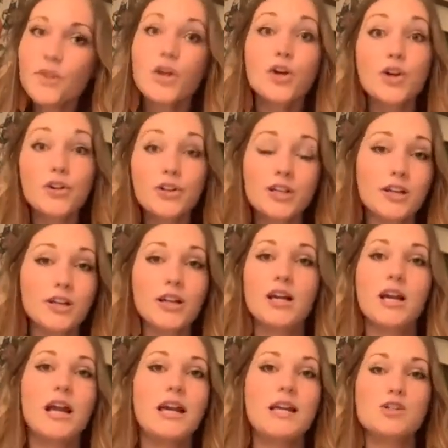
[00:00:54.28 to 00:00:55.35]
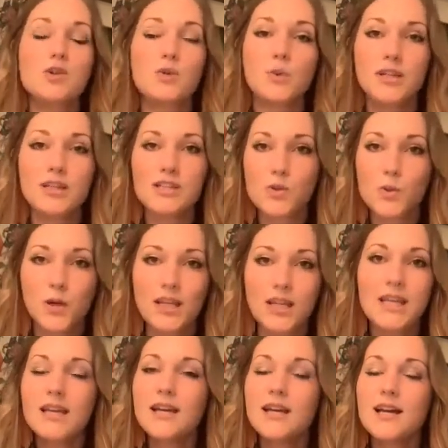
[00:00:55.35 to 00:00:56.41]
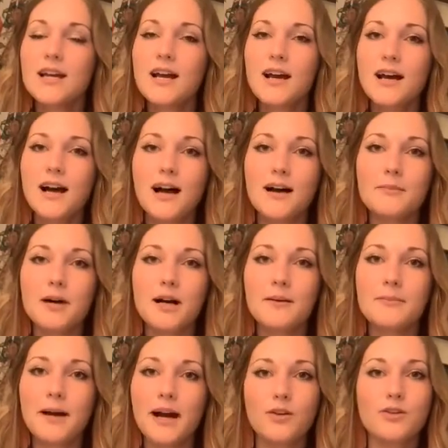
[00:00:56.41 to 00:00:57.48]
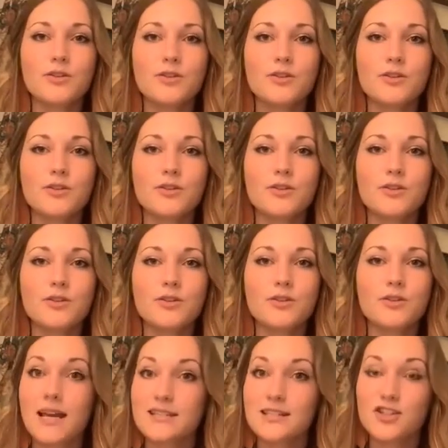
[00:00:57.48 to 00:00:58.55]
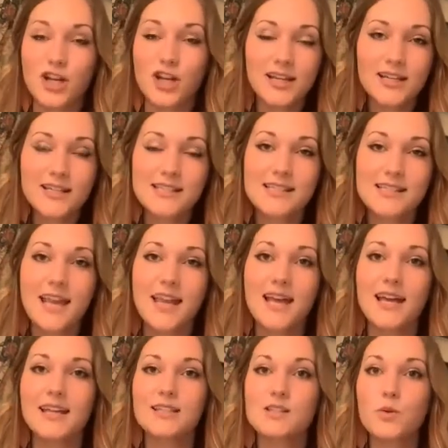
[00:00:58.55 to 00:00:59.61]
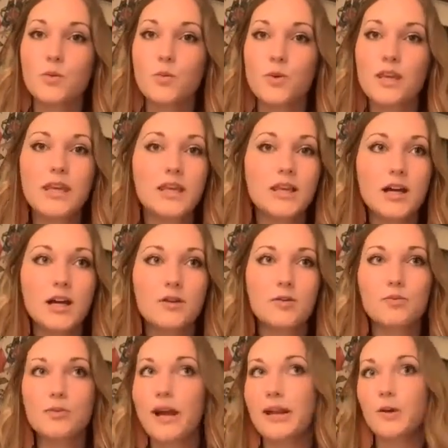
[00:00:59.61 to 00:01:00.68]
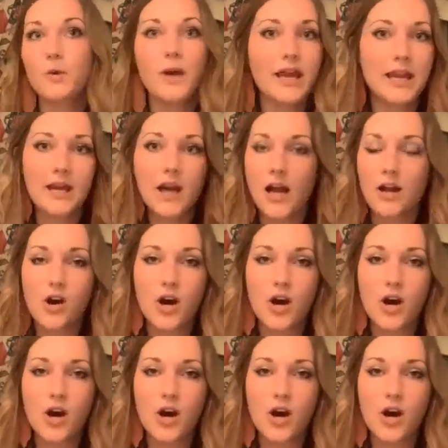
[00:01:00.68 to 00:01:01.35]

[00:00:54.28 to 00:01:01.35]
earlier in 2020 about starting with Isogenics, and we right away got